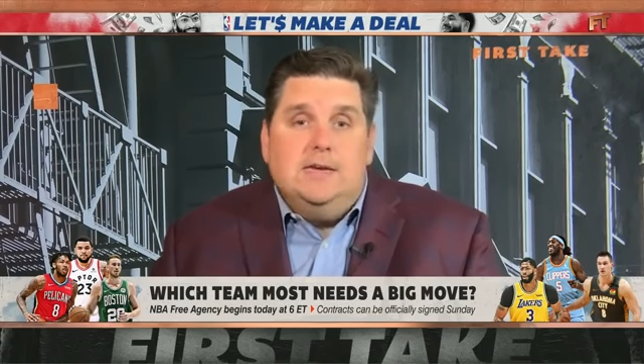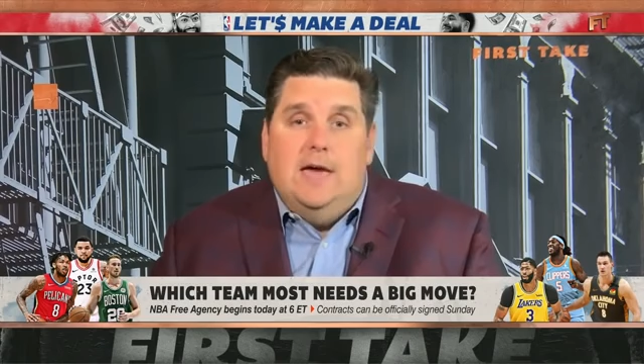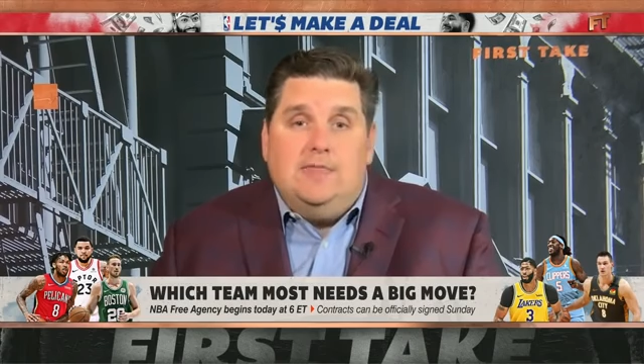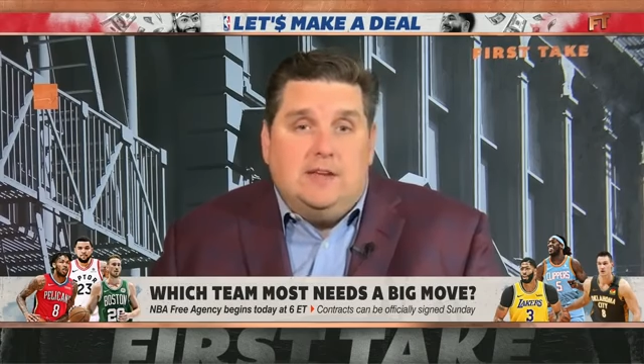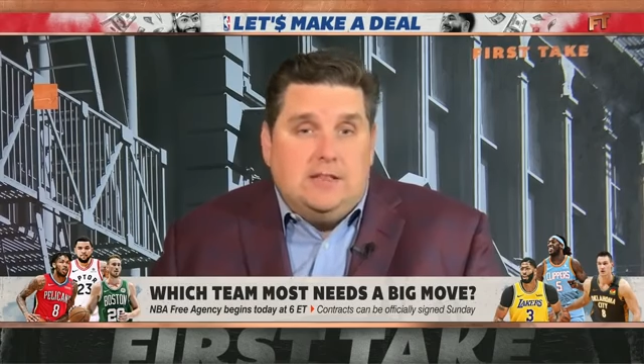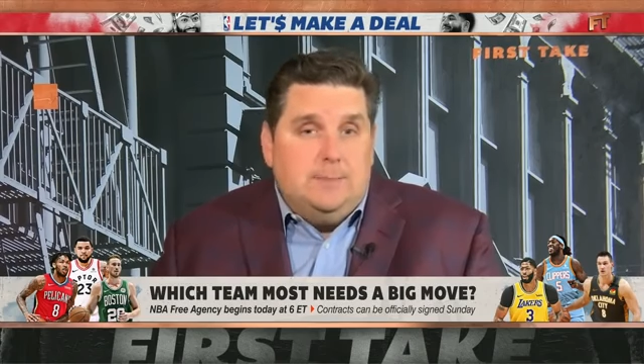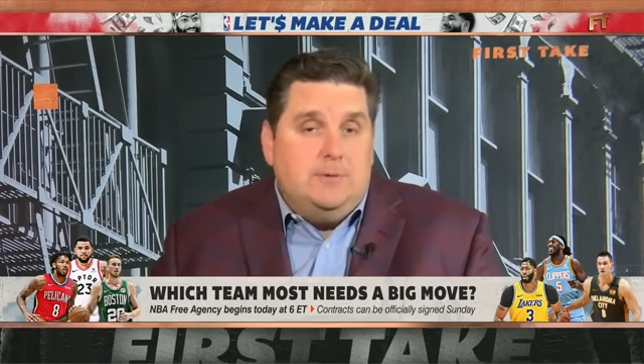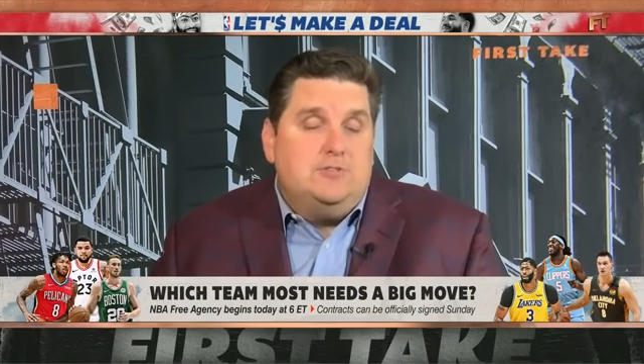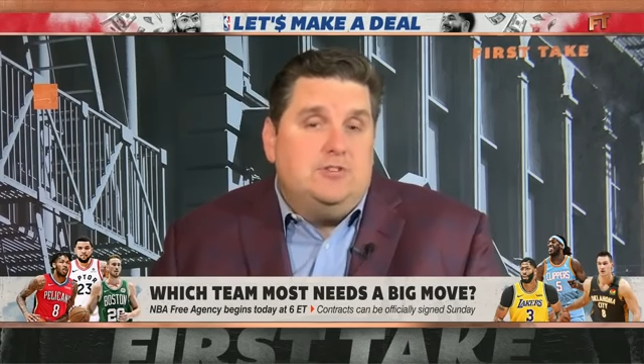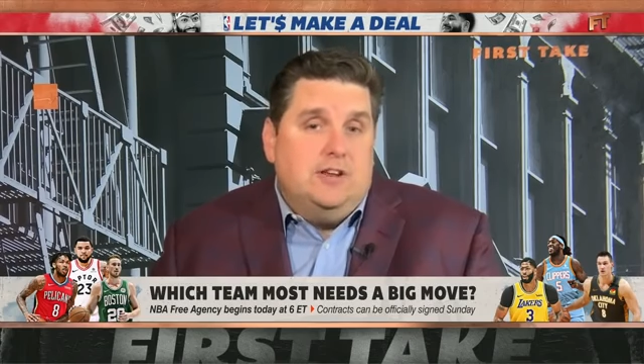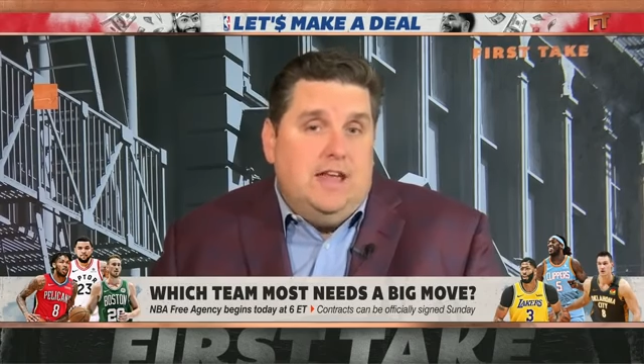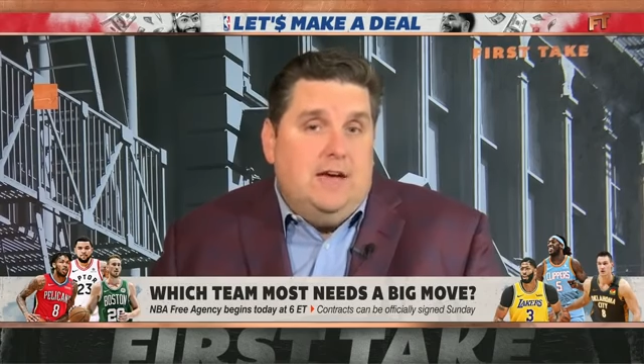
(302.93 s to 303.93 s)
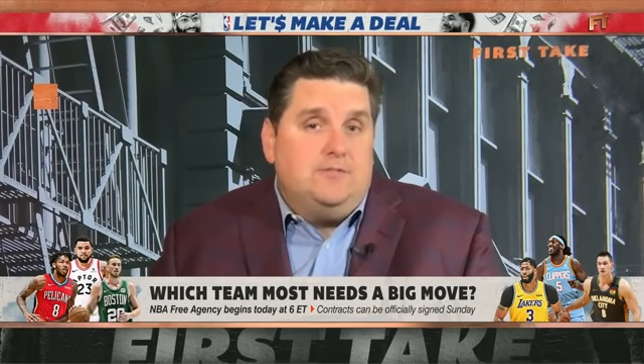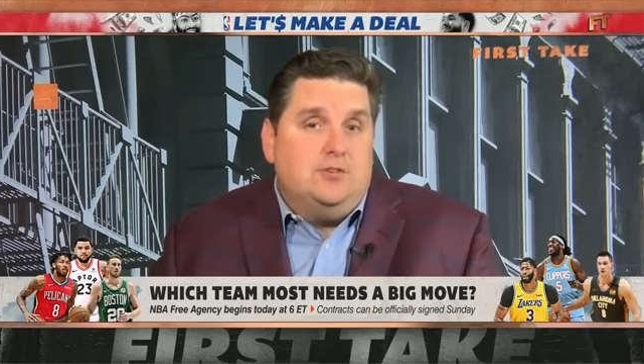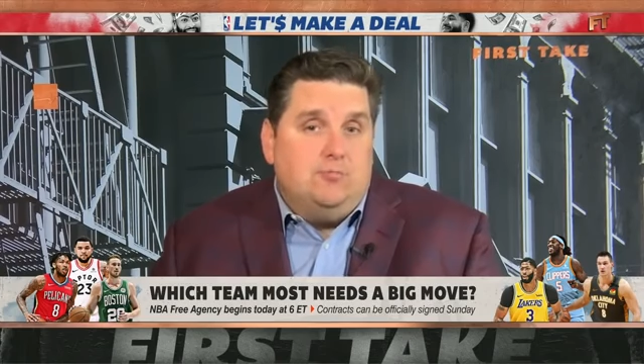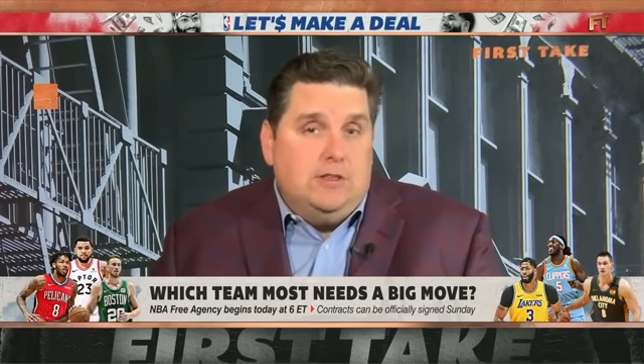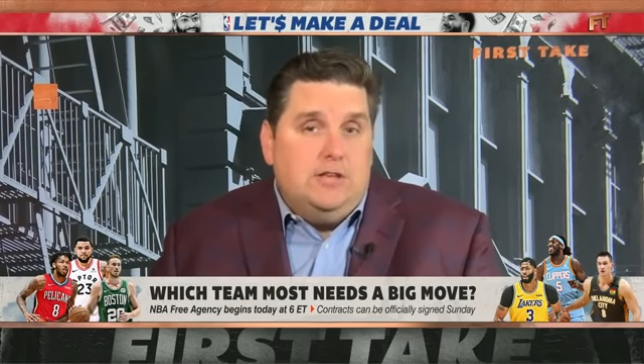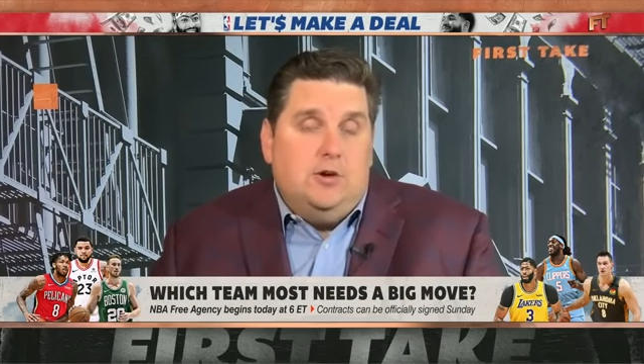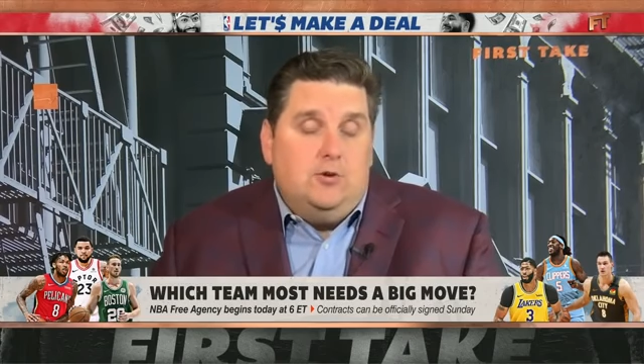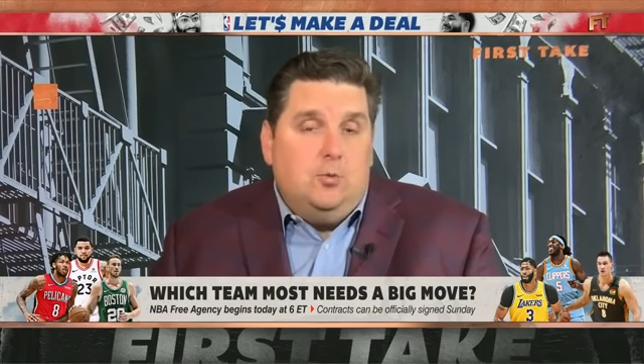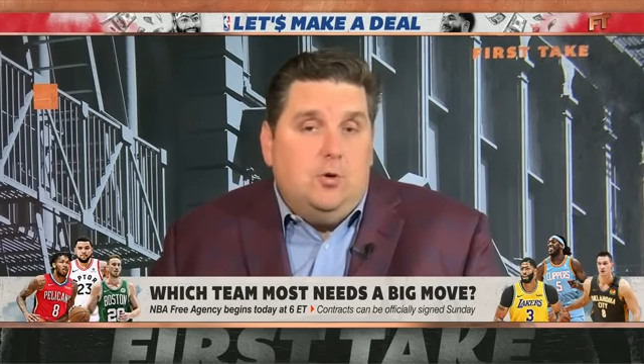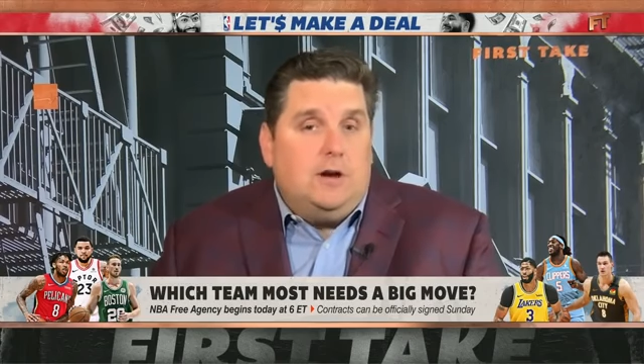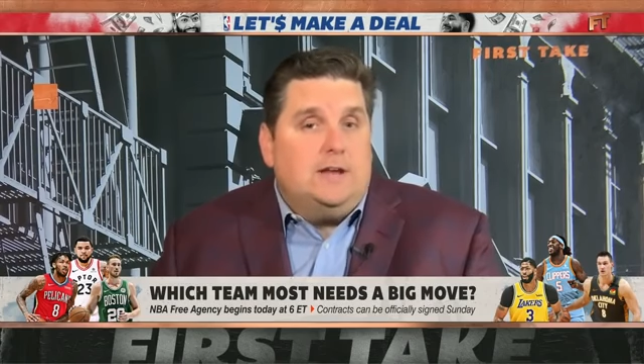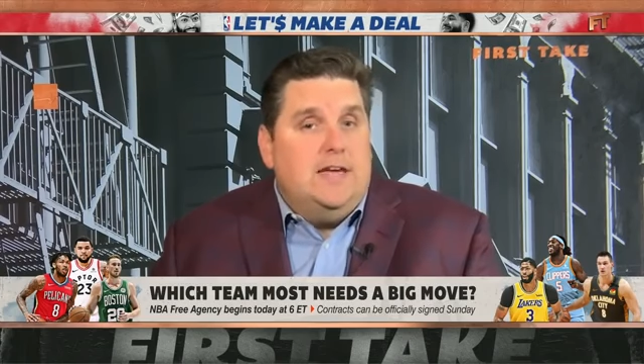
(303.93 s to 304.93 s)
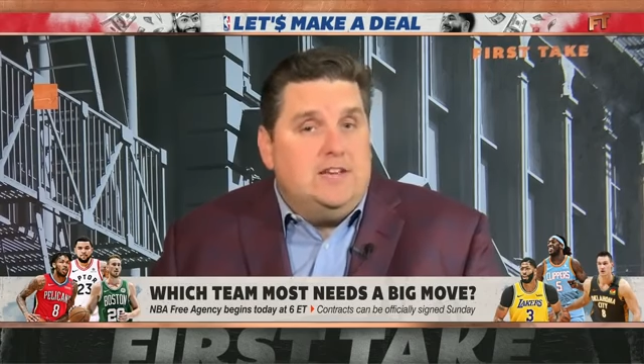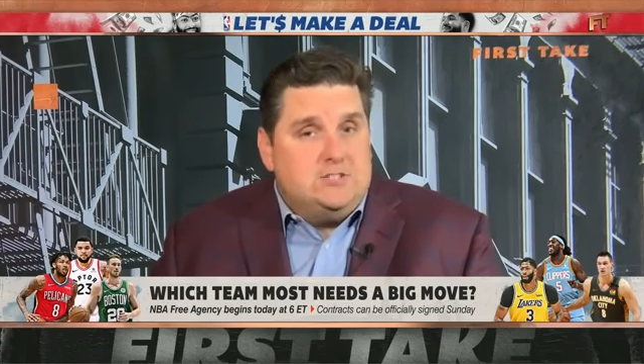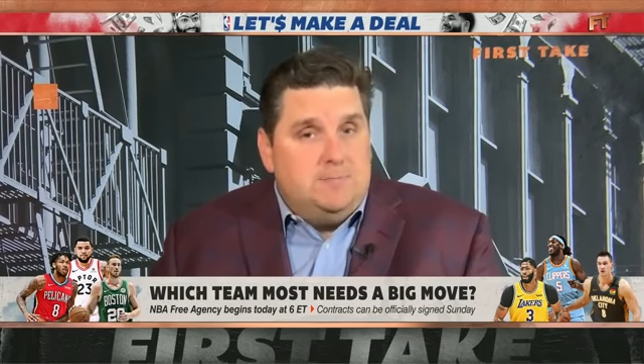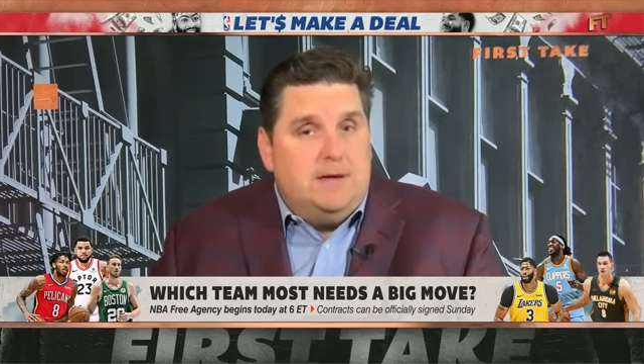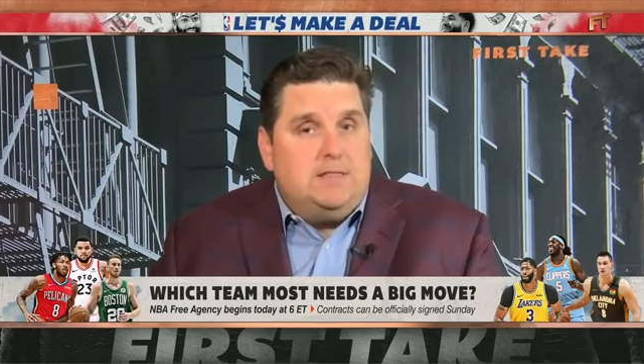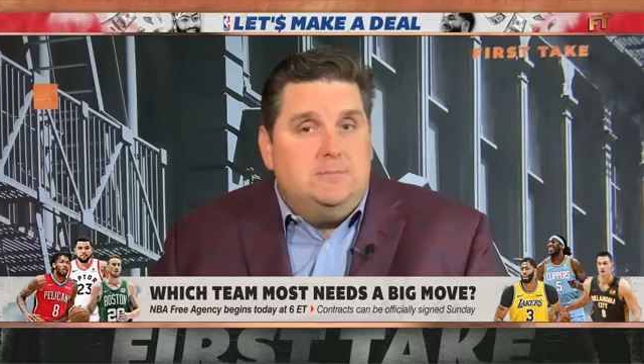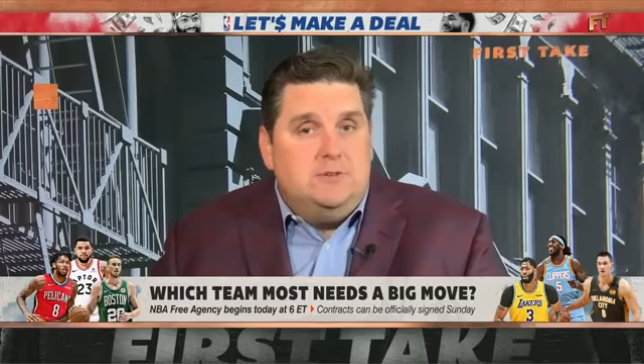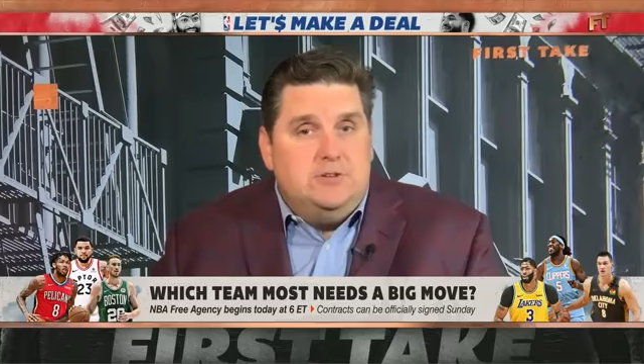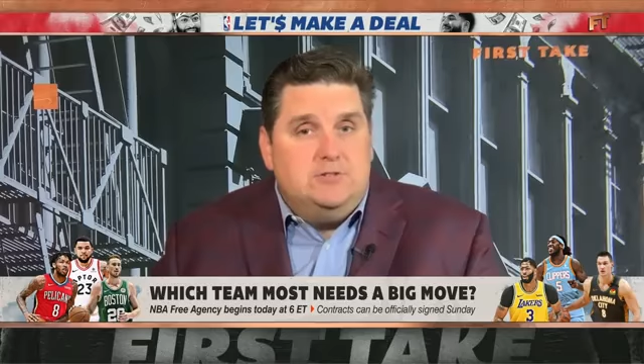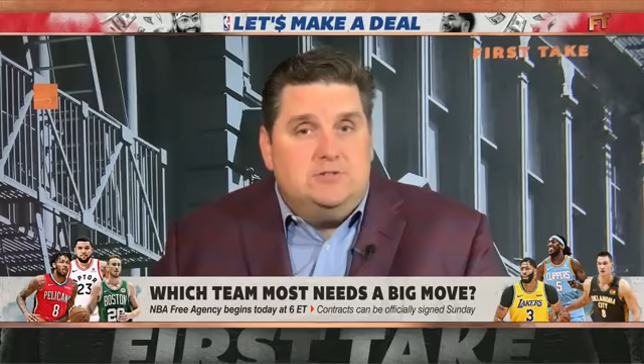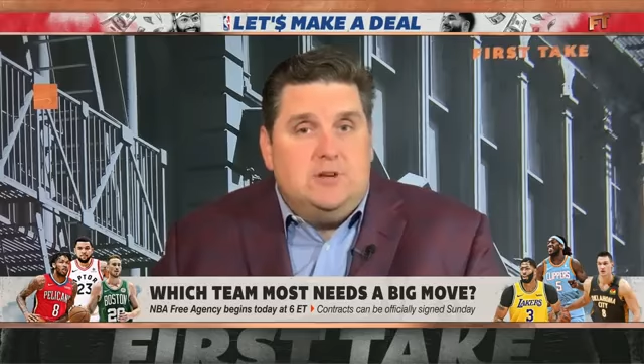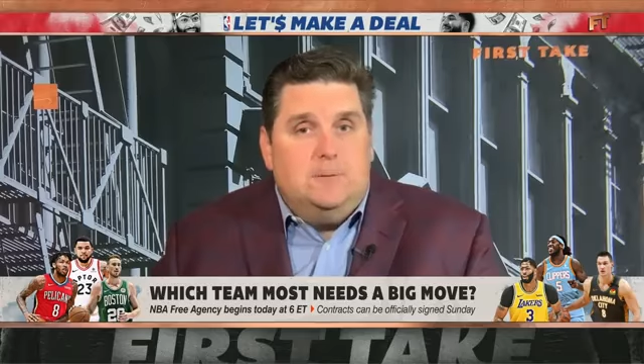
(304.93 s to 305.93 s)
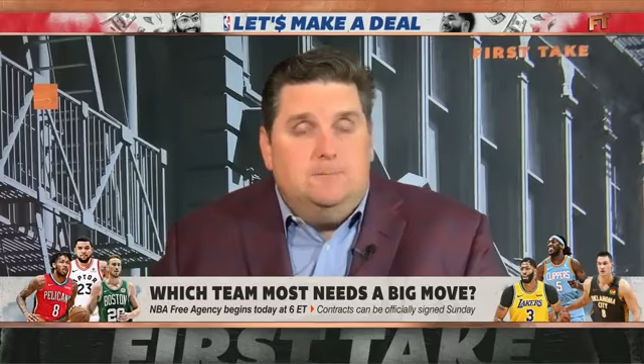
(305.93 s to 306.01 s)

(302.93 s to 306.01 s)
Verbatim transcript: and the Clippers are going to have to really go to work, and I expect them to do